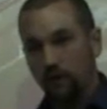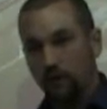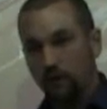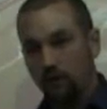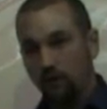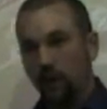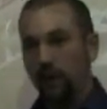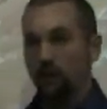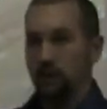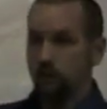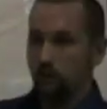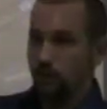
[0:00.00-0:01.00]
you did right,
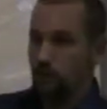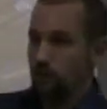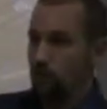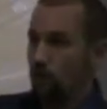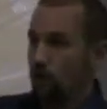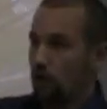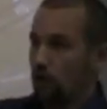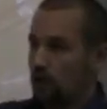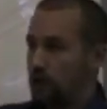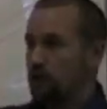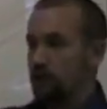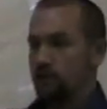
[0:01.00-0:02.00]
this is what you did wrong,
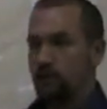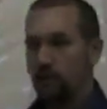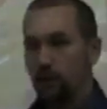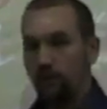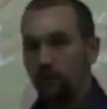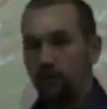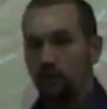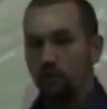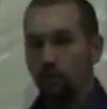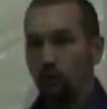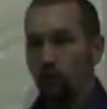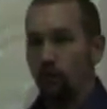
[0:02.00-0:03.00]
this is how you can
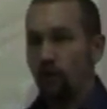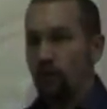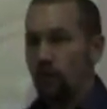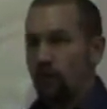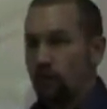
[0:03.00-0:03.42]
improve.